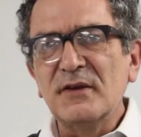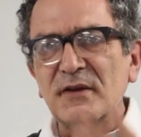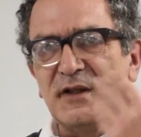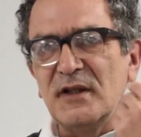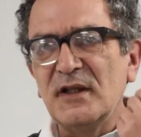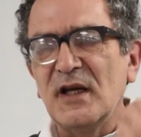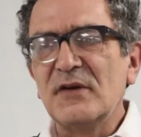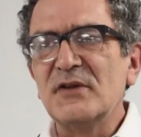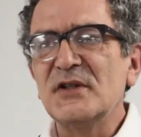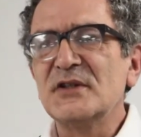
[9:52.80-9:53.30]

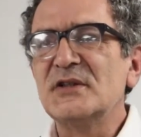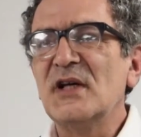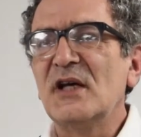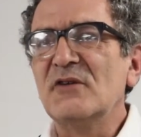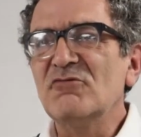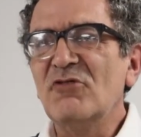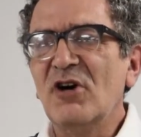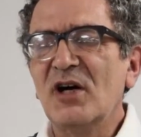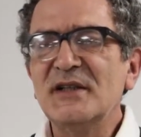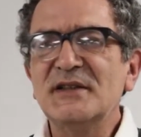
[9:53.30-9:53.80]
the
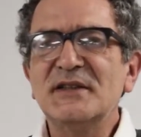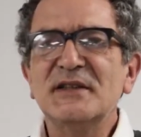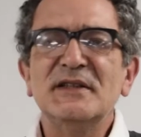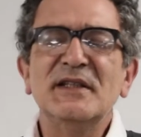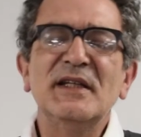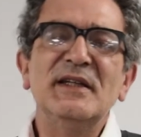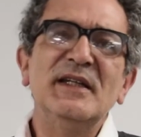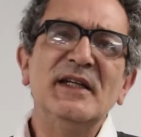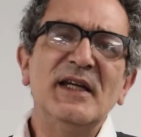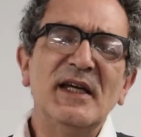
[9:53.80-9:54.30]
sun rises
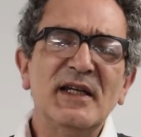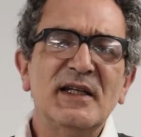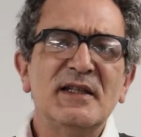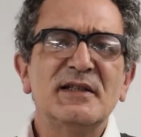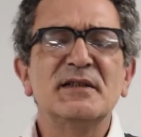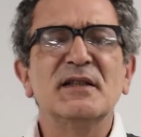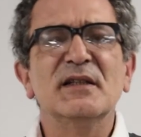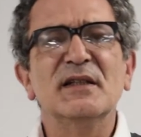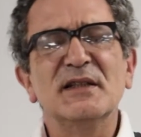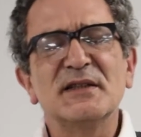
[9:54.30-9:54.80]
in the
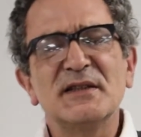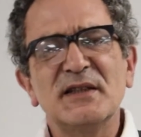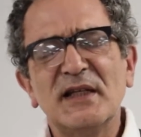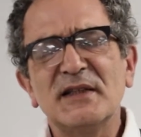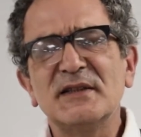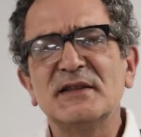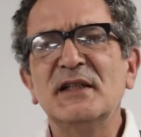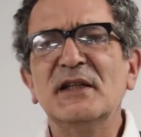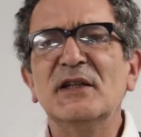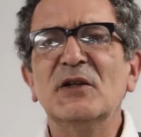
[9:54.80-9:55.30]
east and it
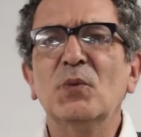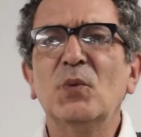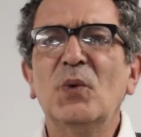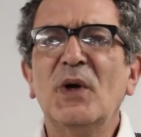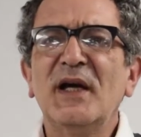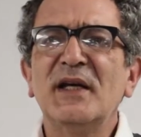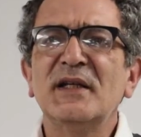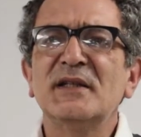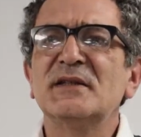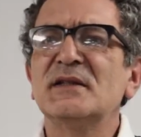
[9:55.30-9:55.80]
sets in the
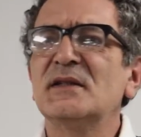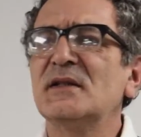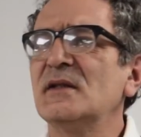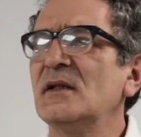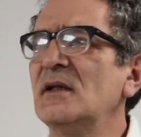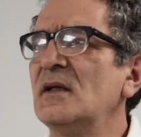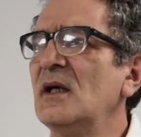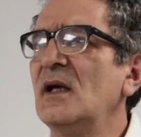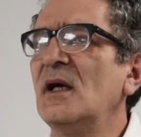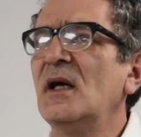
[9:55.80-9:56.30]
west.
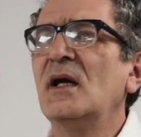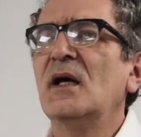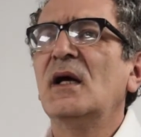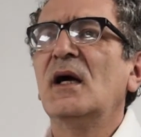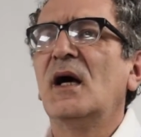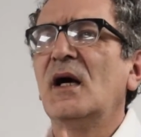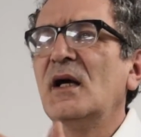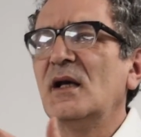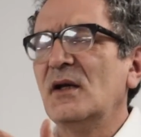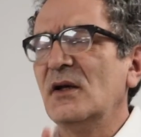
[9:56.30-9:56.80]

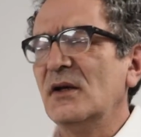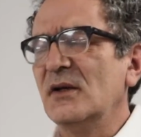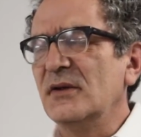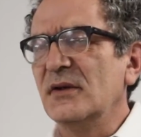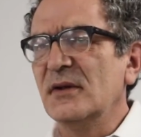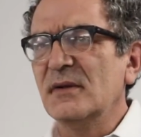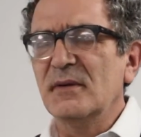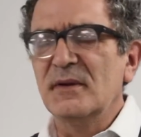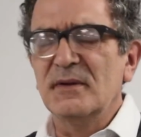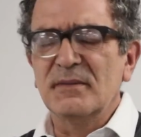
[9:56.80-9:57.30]
I learned
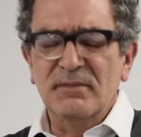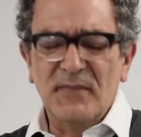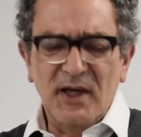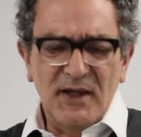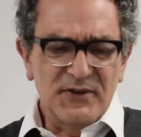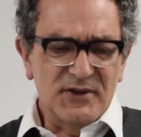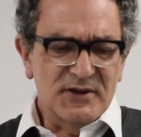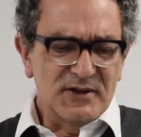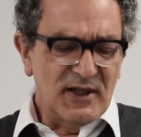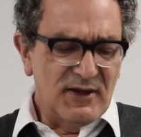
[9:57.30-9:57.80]
that
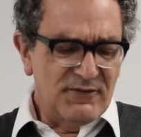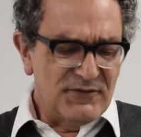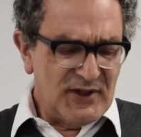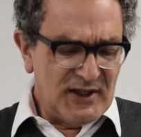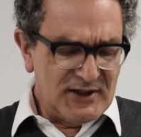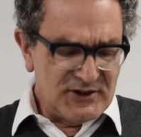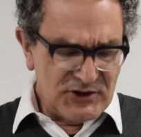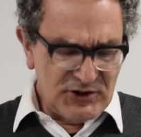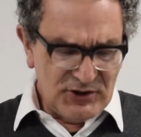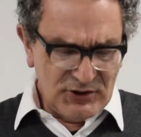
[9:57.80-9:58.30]
mothers love their
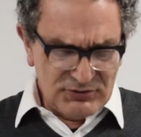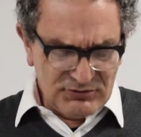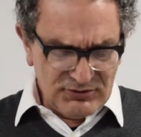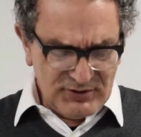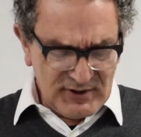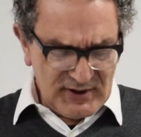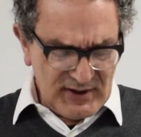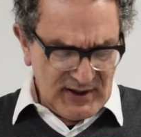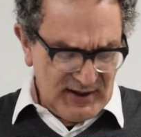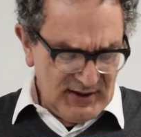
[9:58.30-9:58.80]
children,
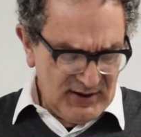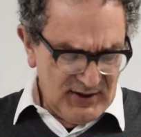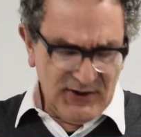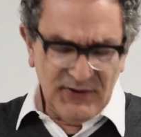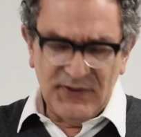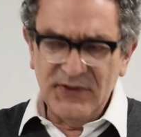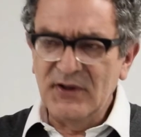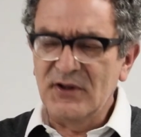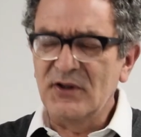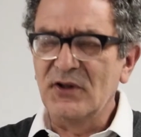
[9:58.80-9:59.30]
and I
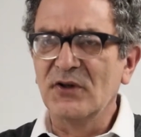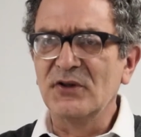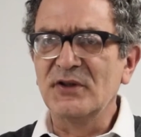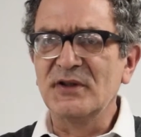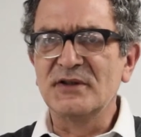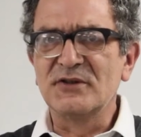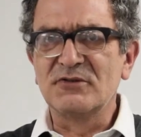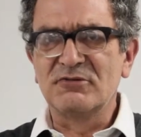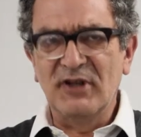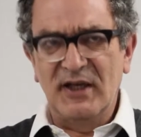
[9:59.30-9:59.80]
learned that God
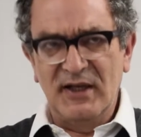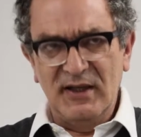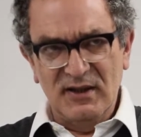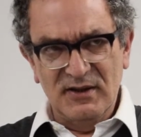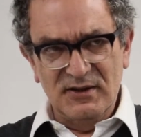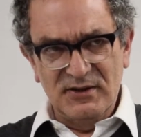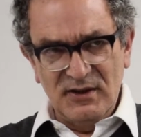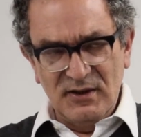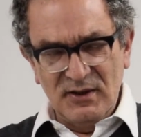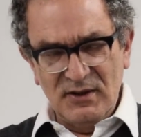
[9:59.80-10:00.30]
is great.
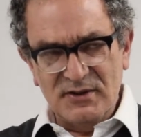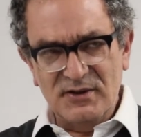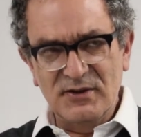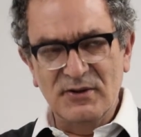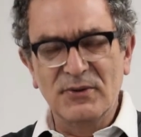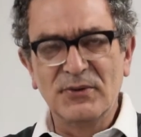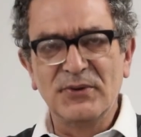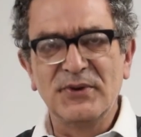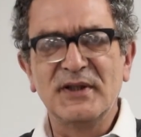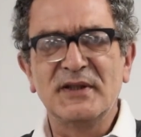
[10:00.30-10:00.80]
And she looks at
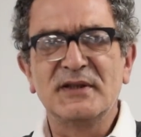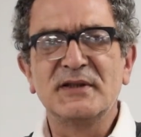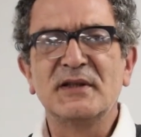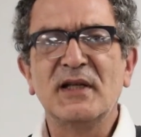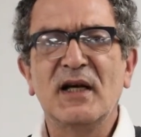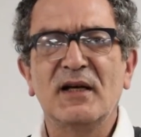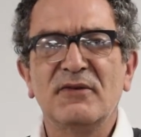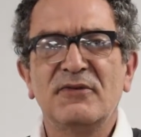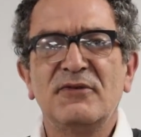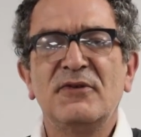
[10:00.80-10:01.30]
all this
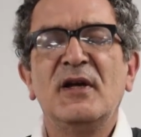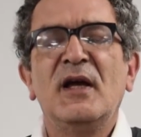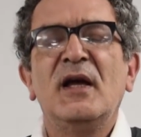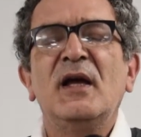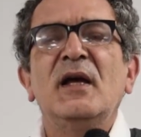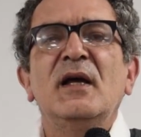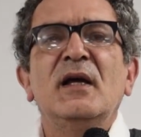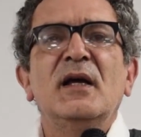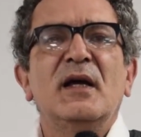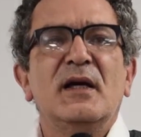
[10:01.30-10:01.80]
stuff
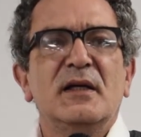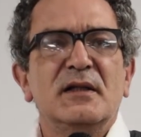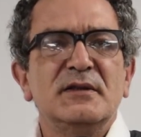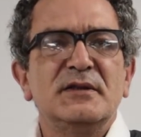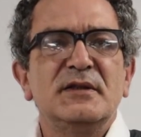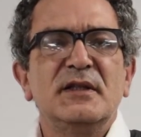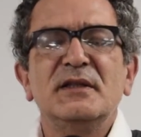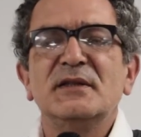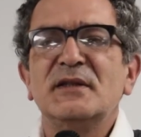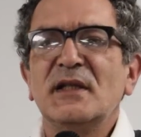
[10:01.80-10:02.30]
And
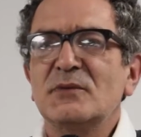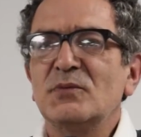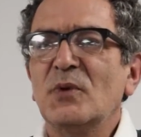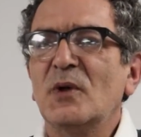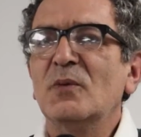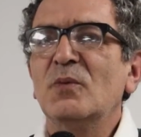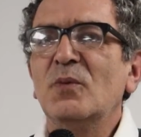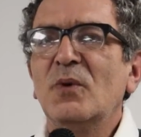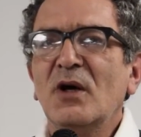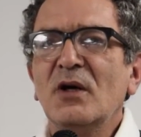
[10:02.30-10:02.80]
she said,
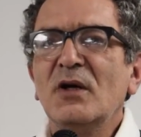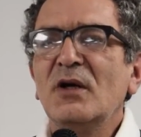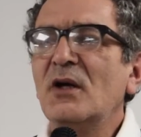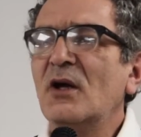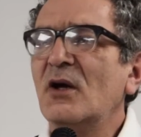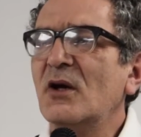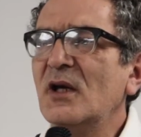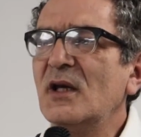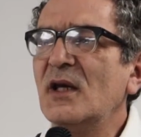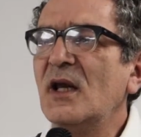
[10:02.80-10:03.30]
well, what a
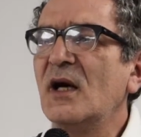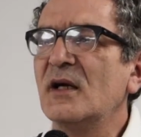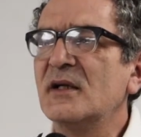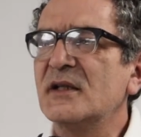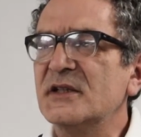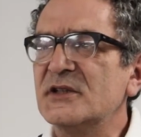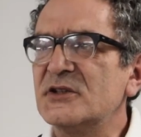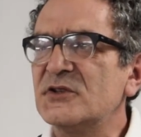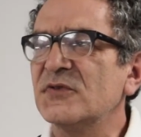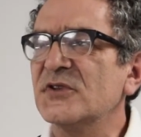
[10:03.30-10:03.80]
lot of
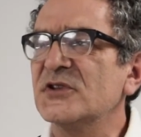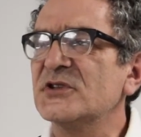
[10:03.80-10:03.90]
luggage for